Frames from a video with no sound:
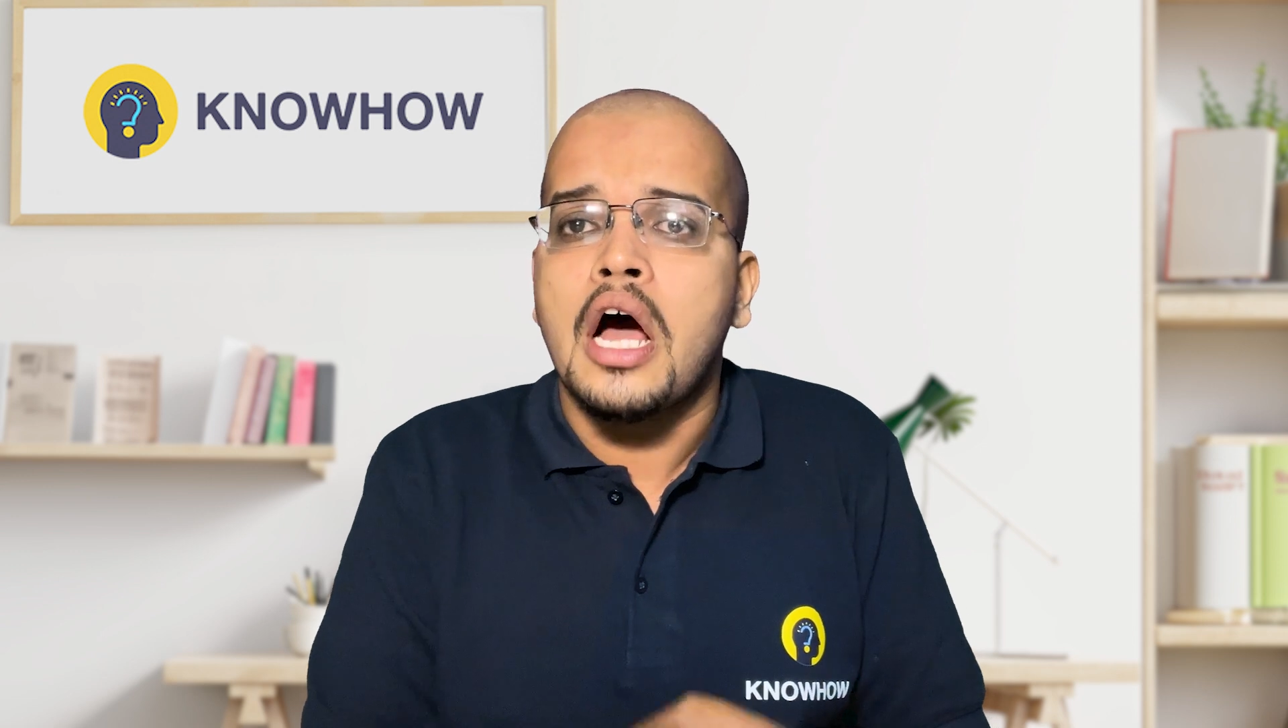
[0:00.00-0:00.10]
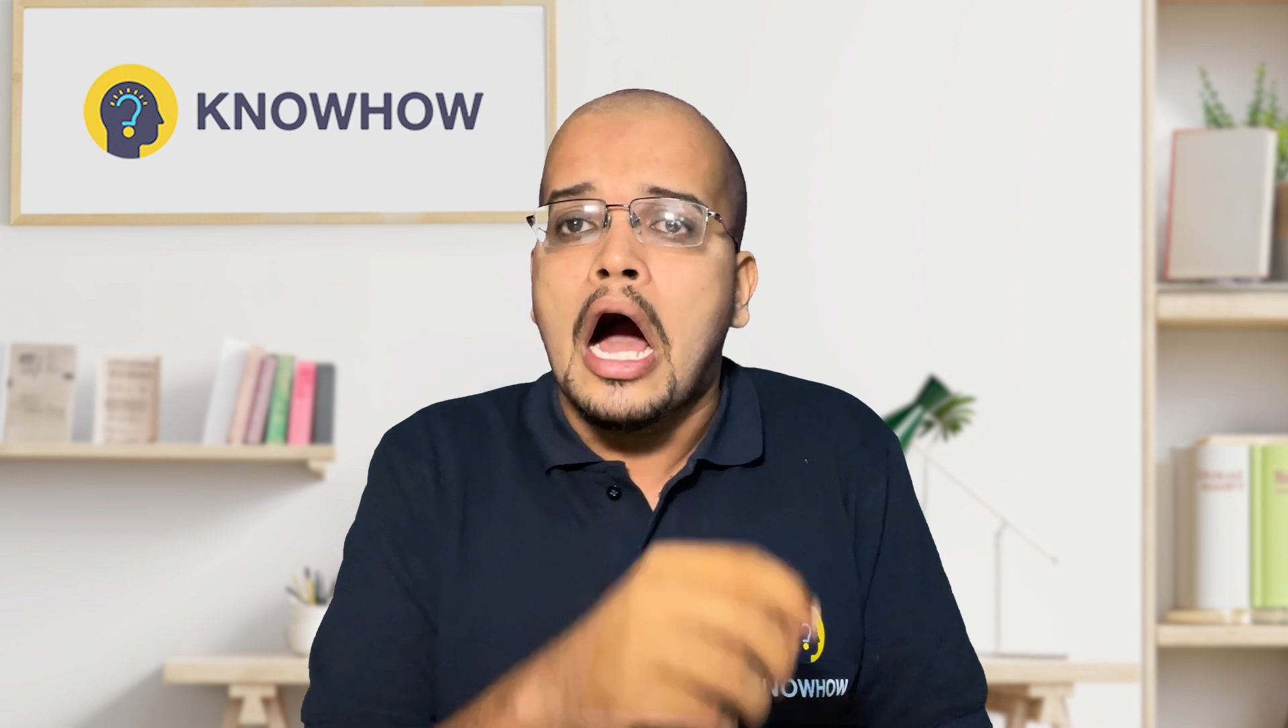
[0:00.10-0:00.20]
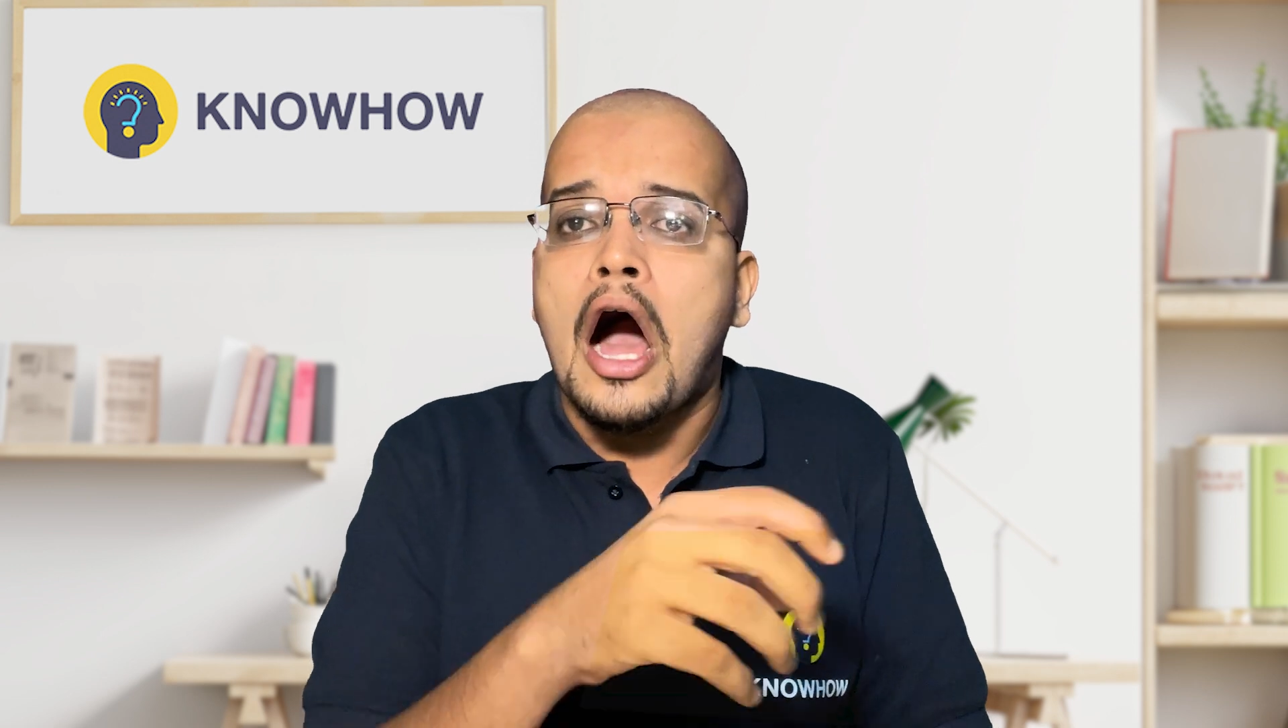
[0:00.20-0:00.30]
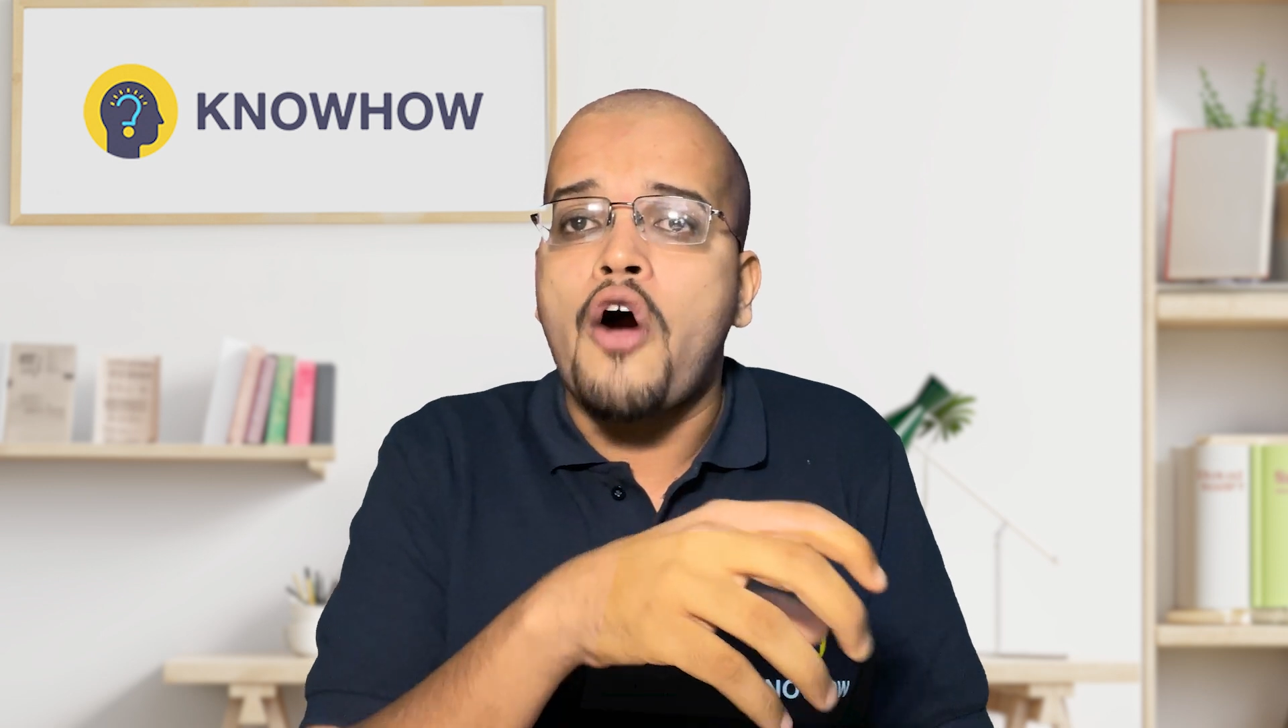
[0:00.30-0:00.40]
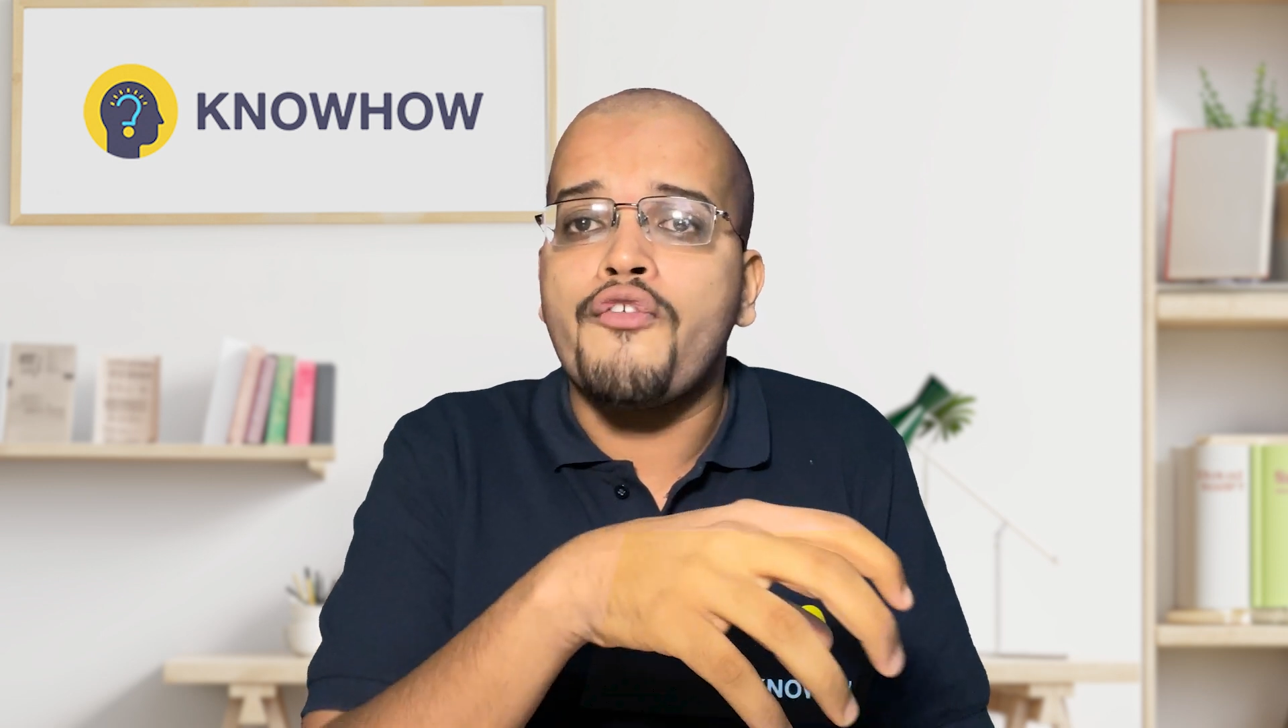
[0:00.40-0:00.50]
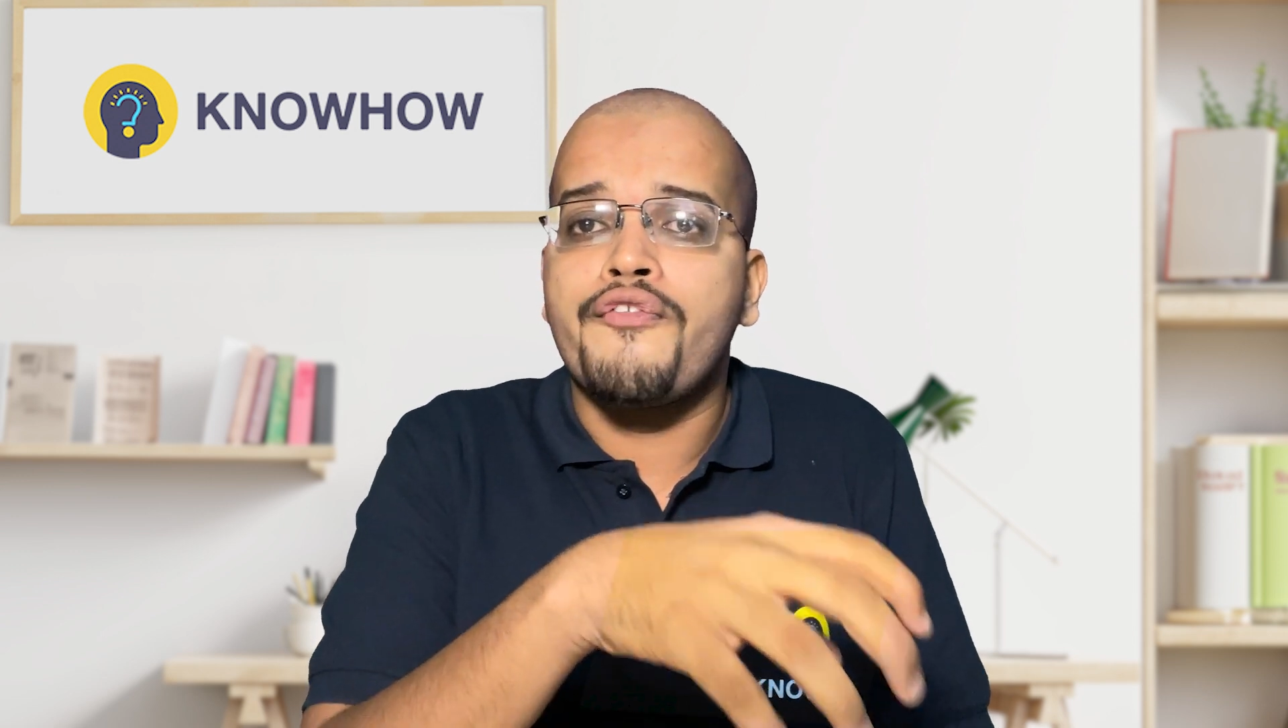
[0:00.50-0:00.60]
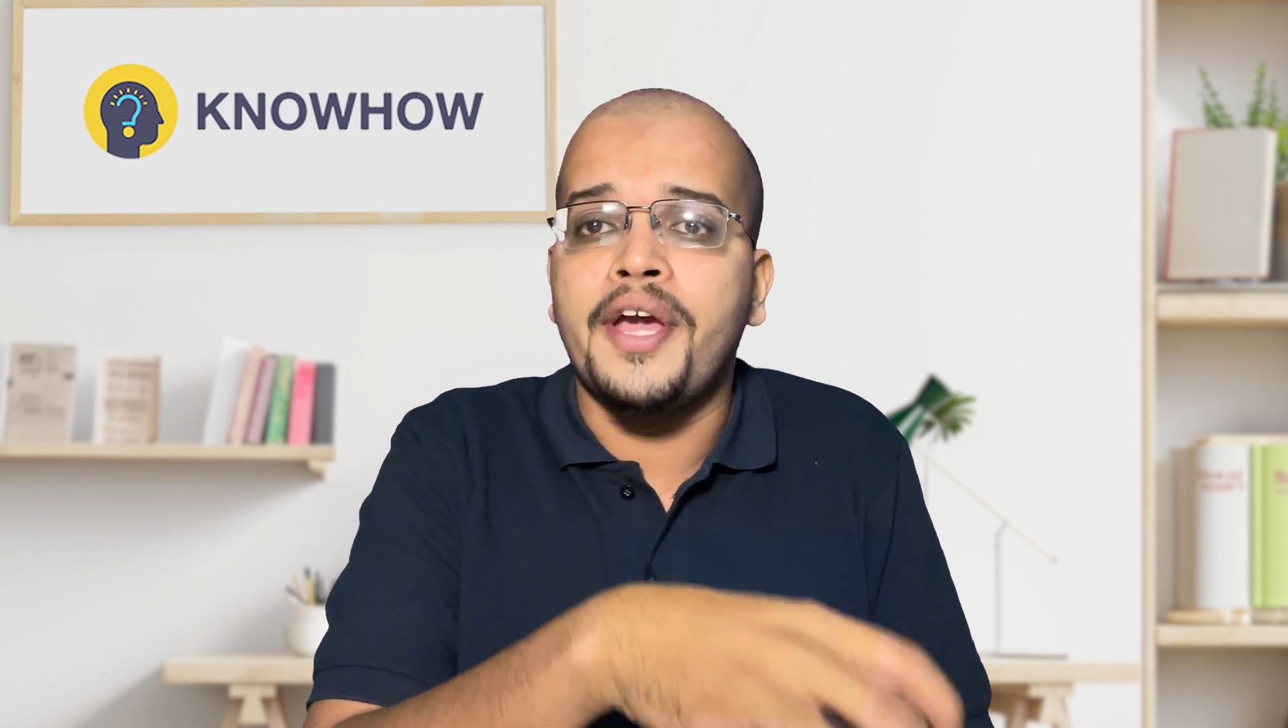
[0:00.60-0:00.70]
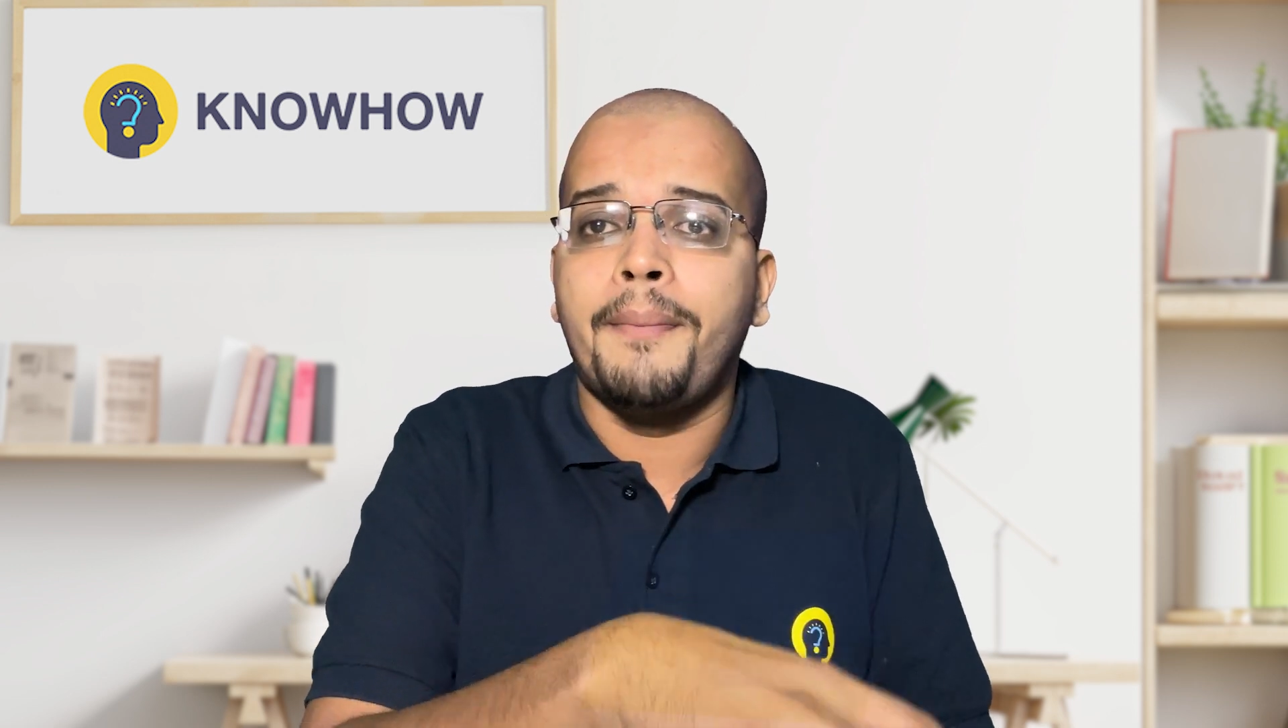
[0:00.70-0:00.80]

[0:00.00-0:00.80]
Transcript: how we